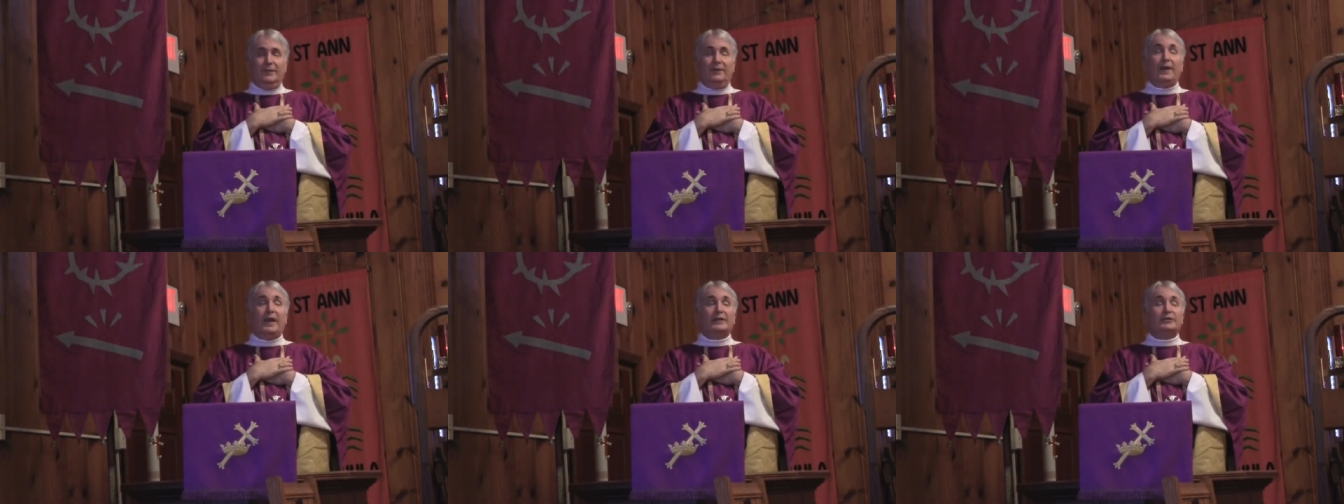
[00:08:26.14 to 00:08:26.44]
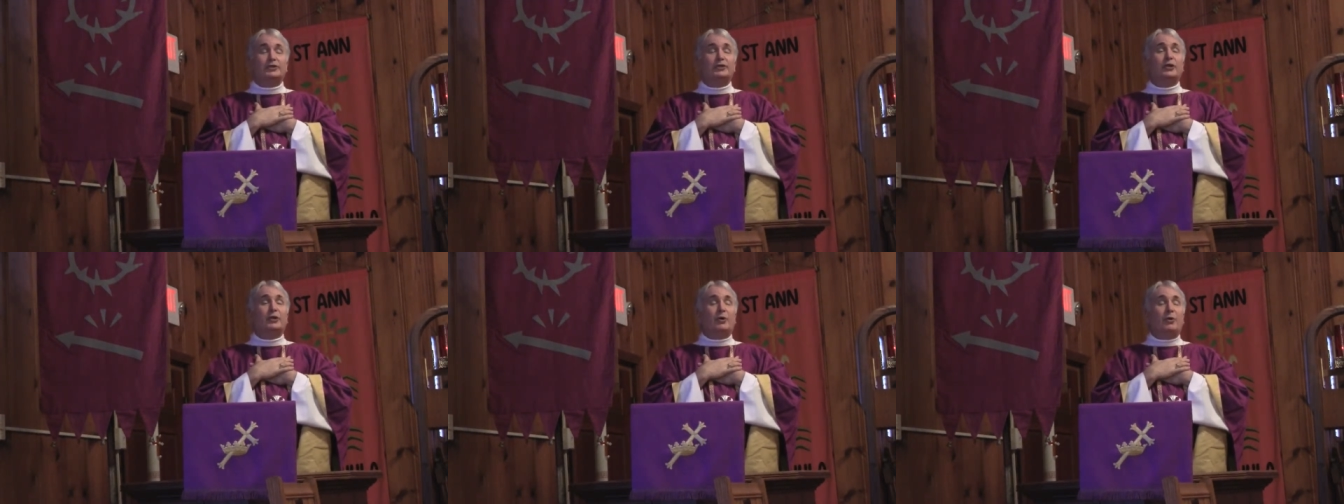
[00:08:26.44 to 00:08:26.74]

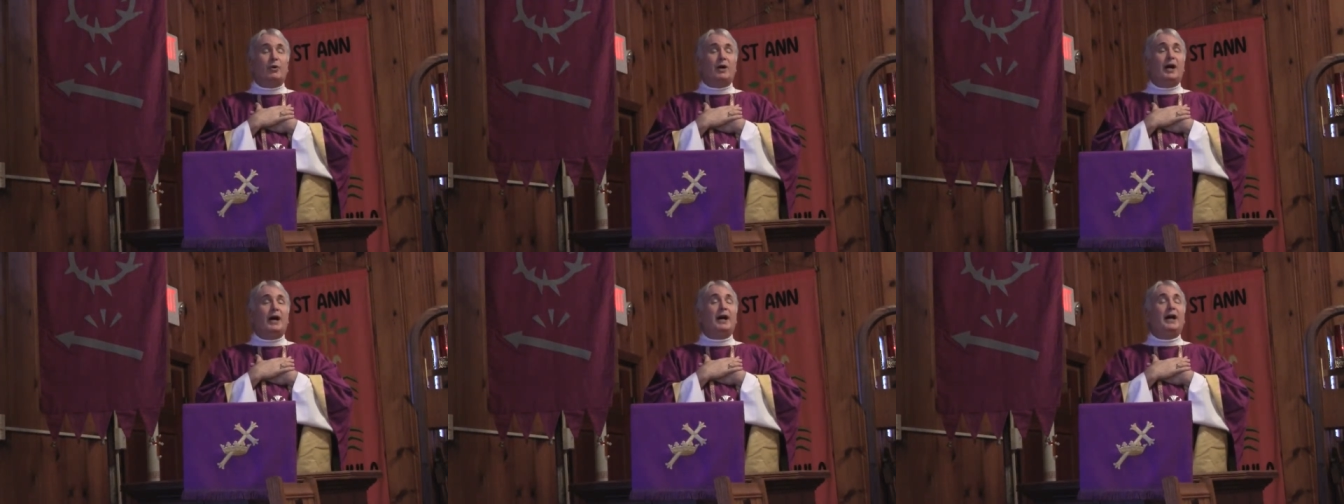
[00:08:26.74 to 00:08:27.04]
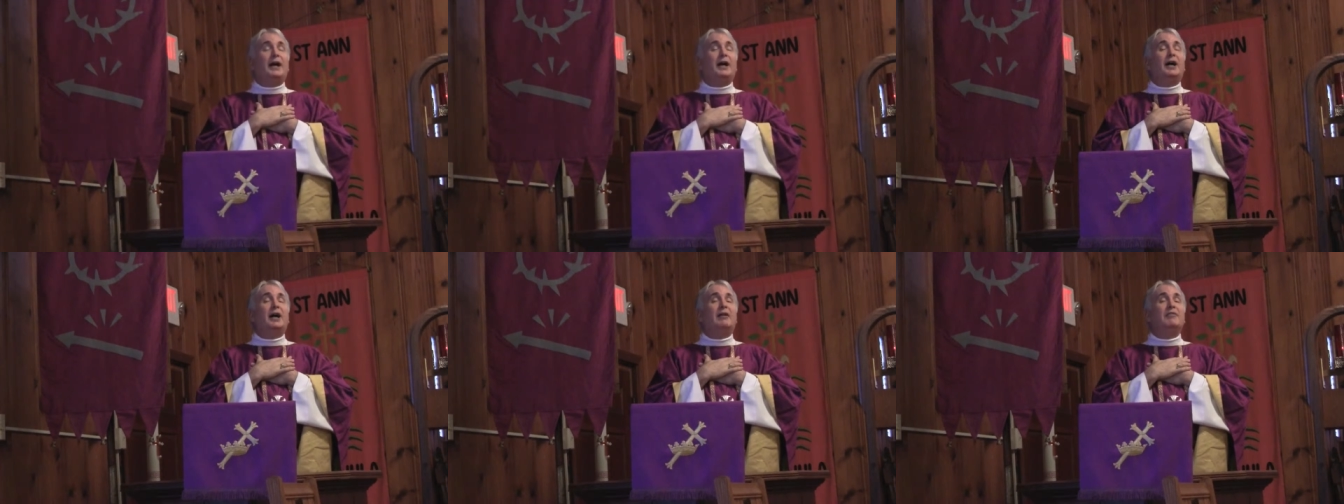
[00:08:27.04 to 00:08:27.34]
That's the
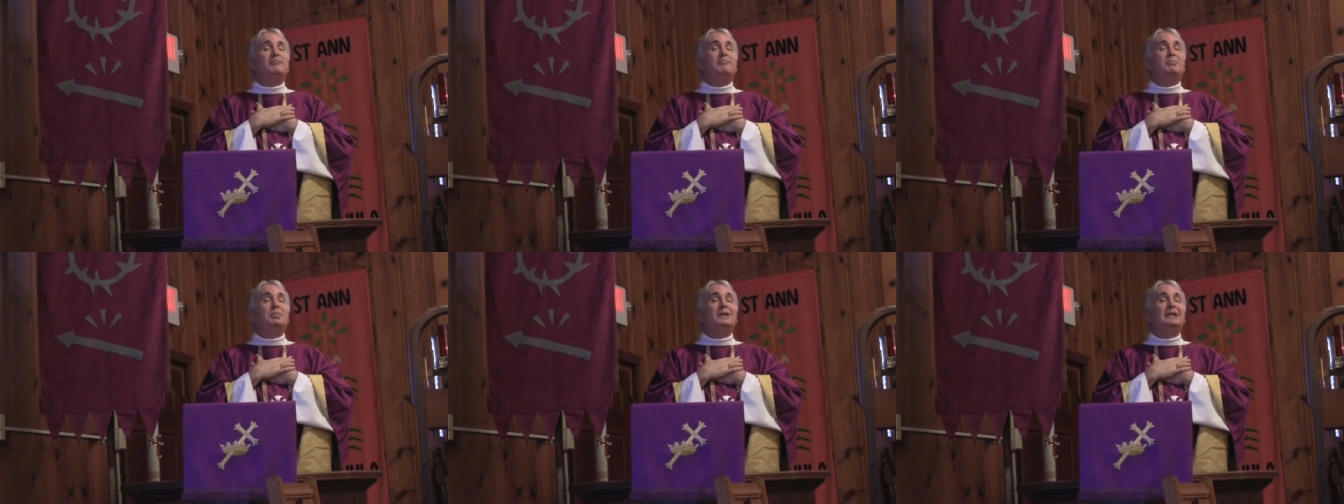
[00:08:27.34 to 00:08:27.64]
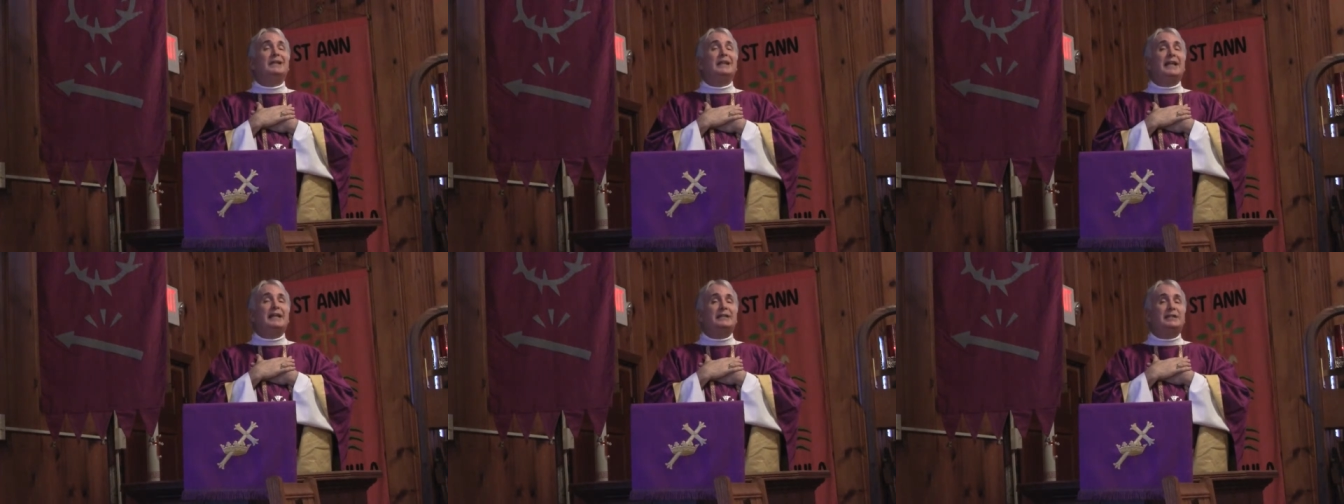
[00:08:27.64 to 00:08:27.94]
cry of
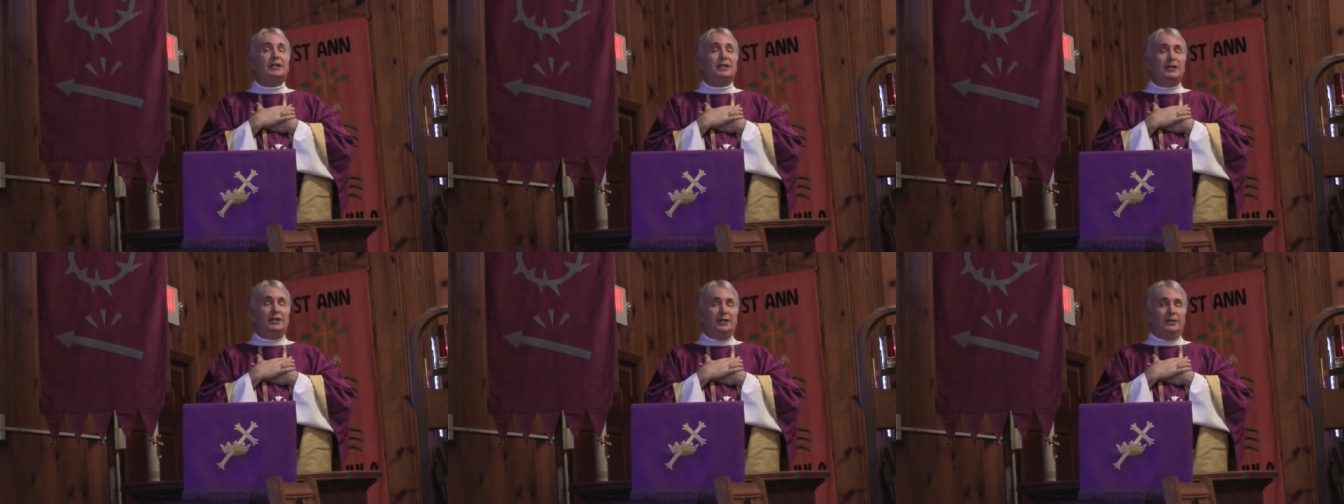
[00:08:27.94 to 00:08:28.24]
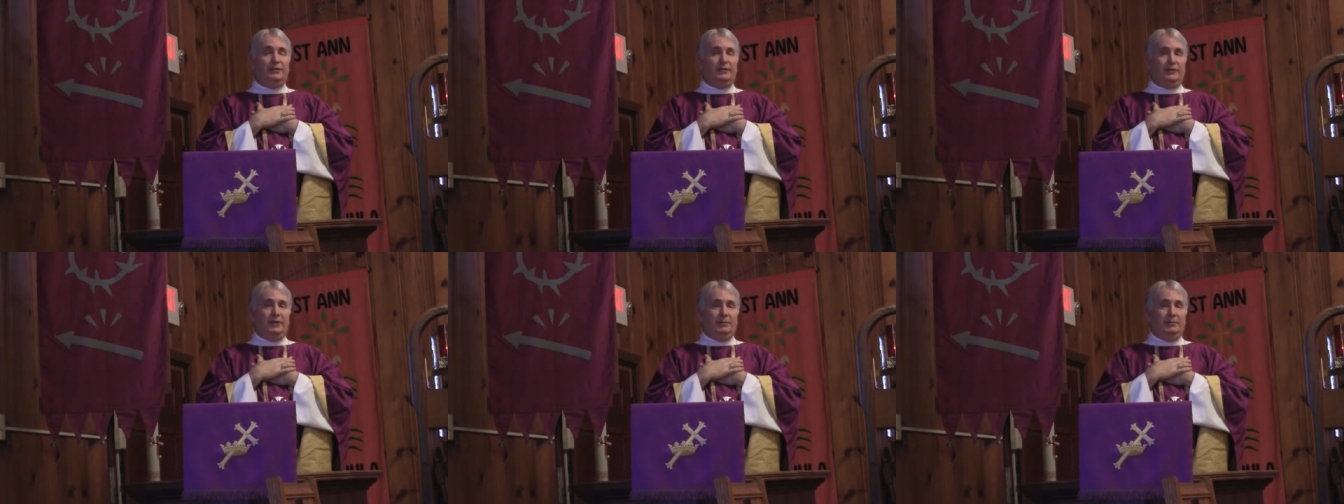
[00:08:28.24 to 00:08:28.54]
plenty
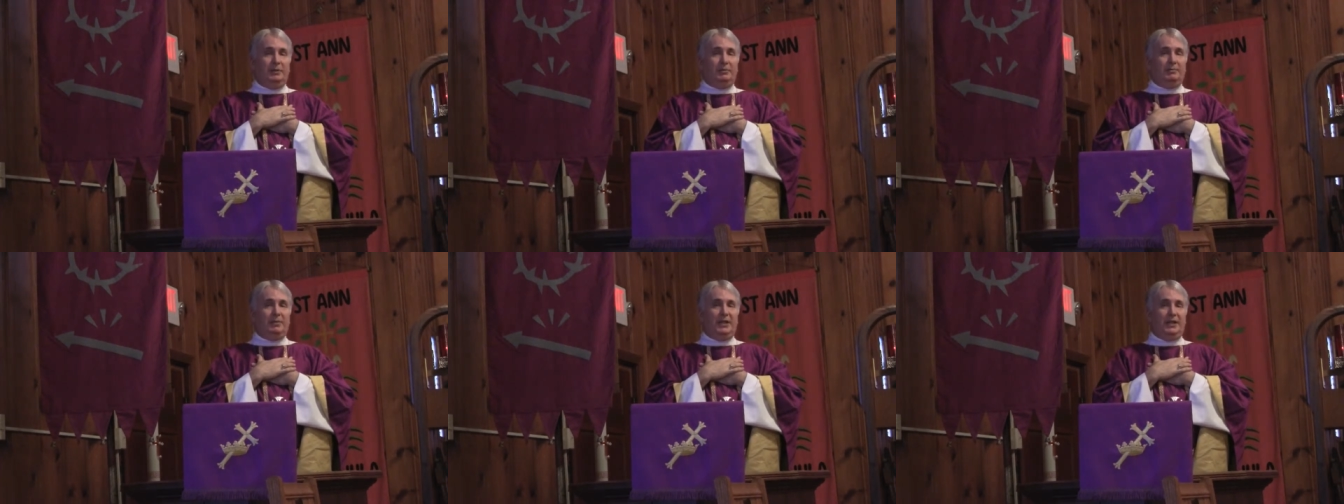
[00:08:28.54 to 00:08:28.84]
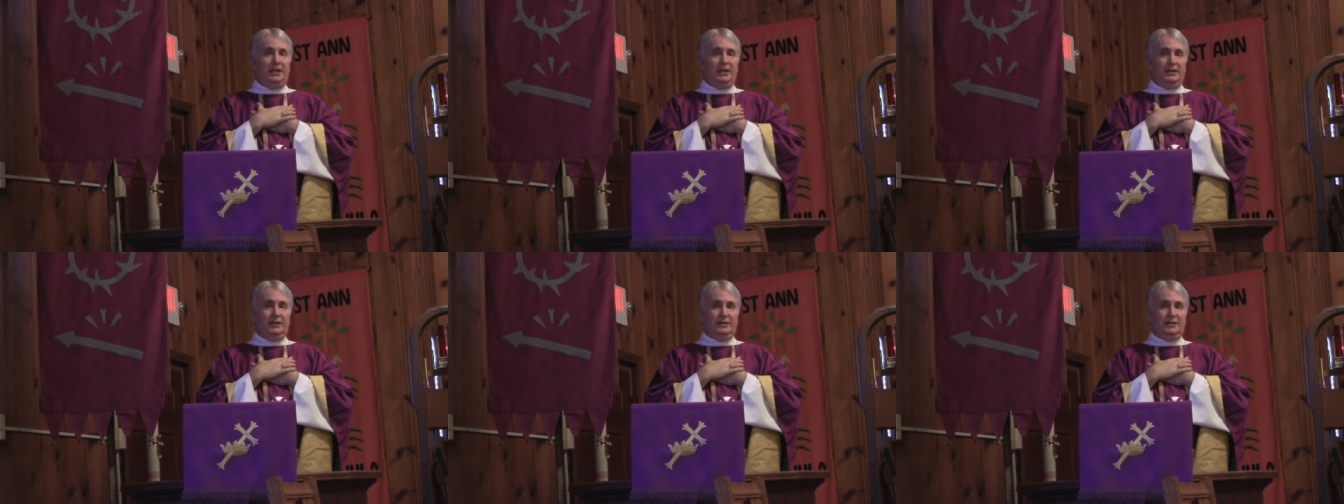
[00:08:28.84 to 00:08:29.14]
of human
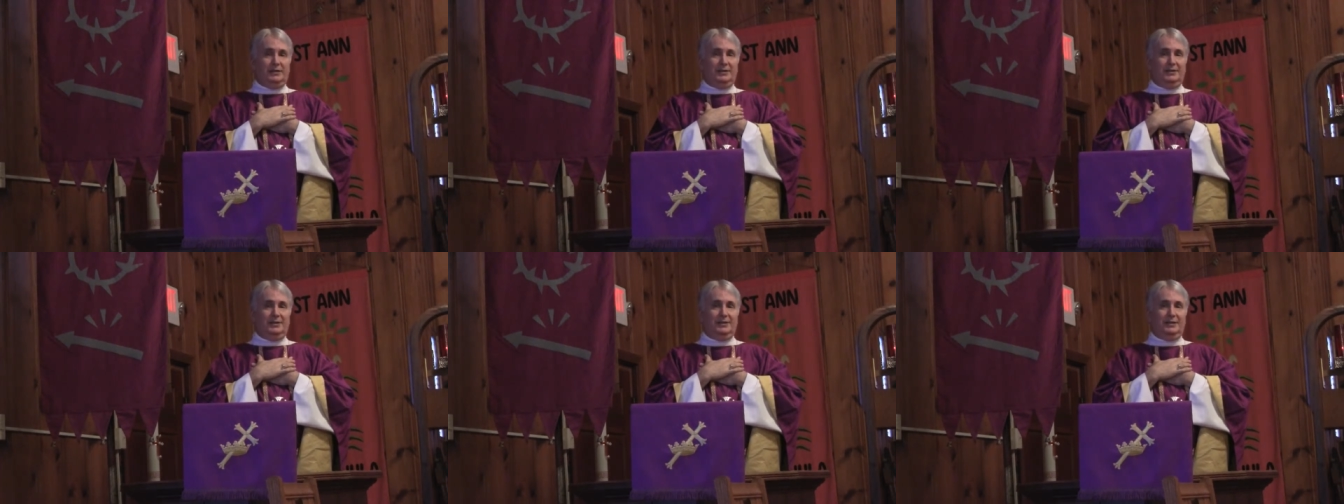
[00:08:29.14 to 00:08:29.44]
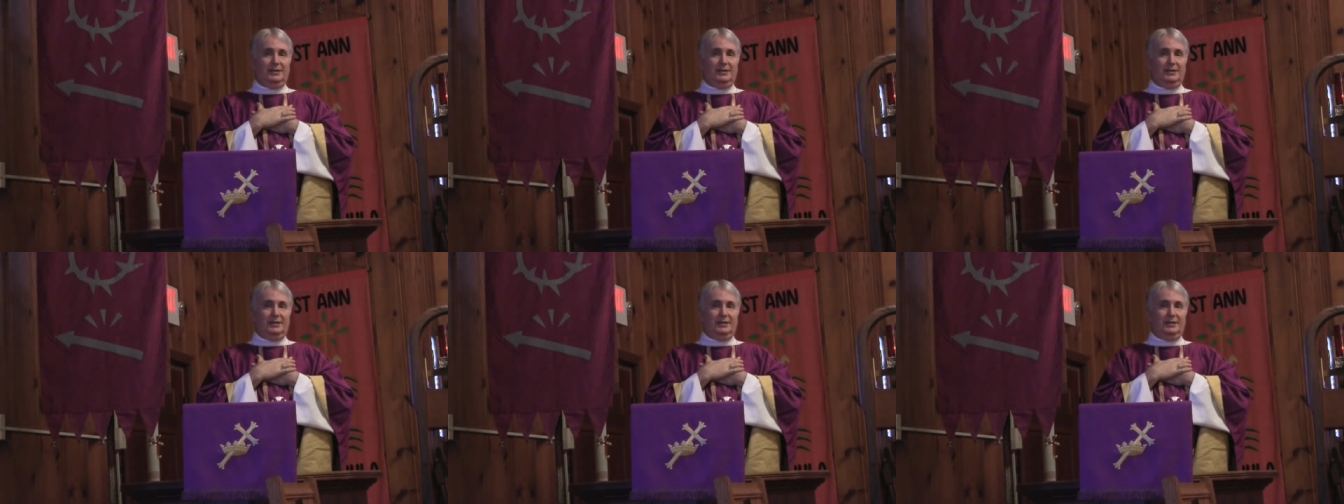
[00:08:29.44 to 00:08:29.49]
beings